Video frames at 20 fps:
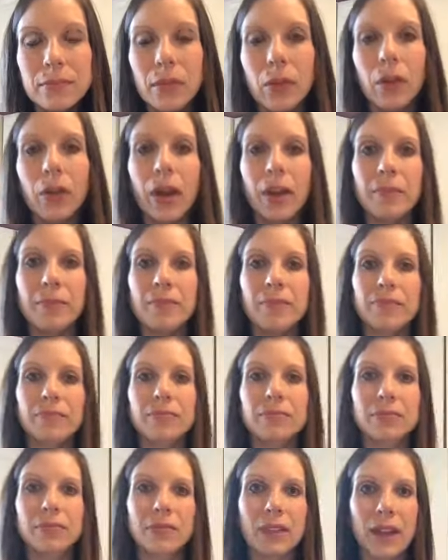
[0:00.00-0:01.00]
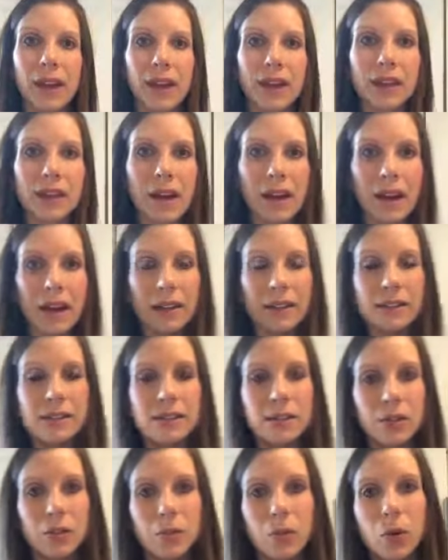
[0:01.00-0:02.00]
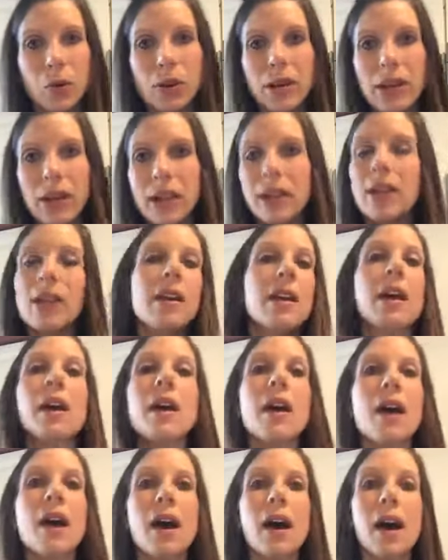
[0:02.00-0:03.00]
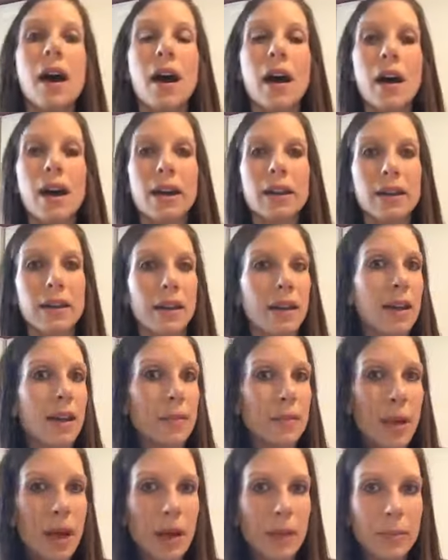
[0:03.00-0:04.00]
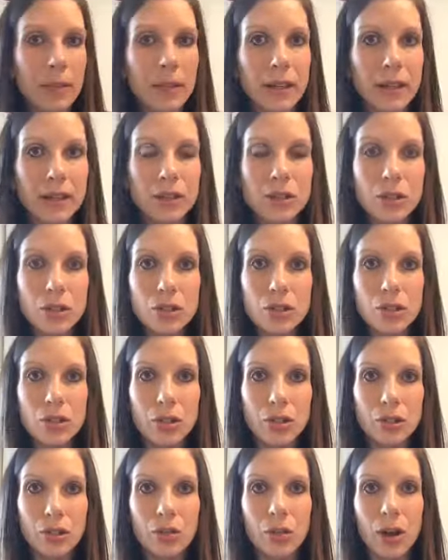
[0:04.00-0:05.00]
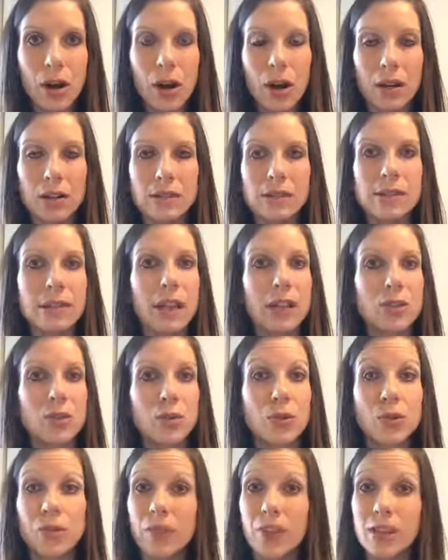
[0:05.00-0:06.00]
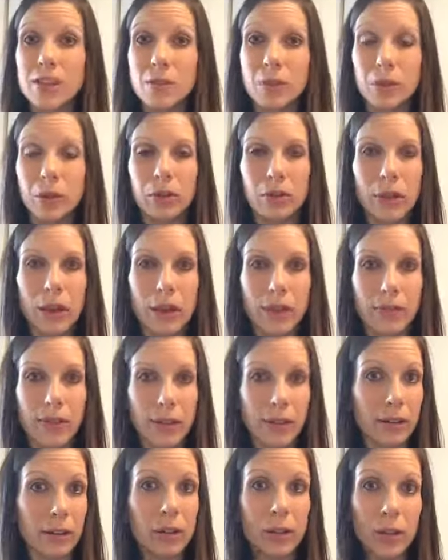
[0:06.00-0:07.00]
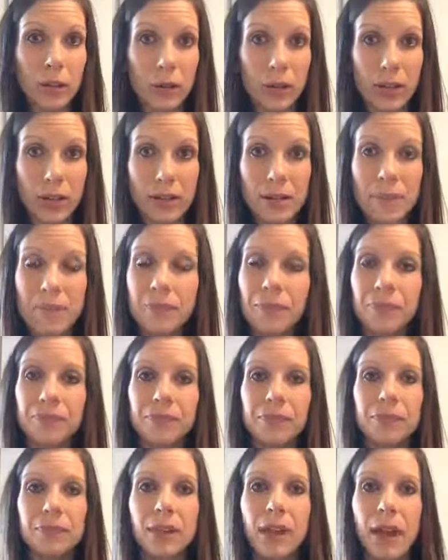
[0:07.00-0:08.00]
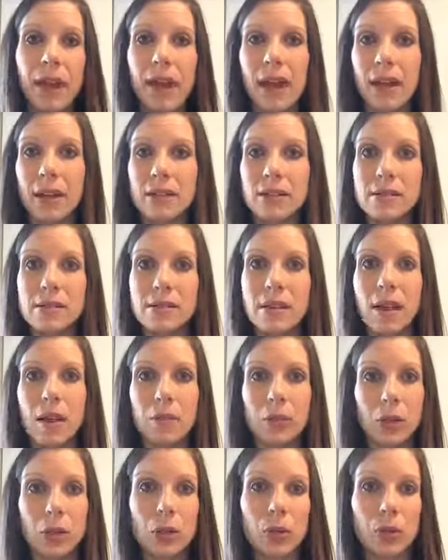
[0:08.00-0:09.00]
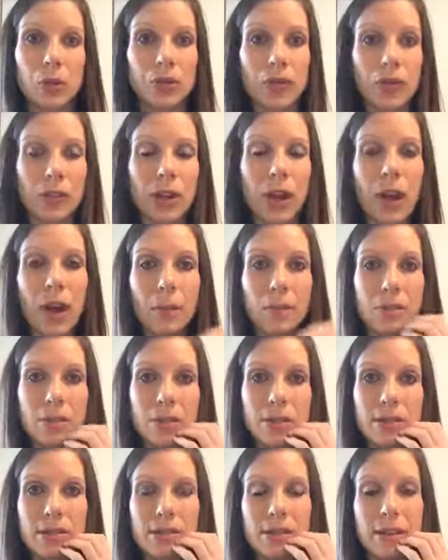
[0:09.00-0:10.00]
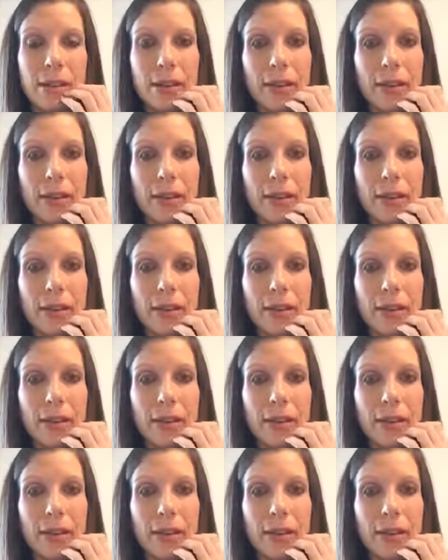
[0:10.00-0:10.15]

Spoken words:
Okay. Hey guys, good morning. I am hopping in to do our scheduled Facebook Live on gluten and some gluten-free options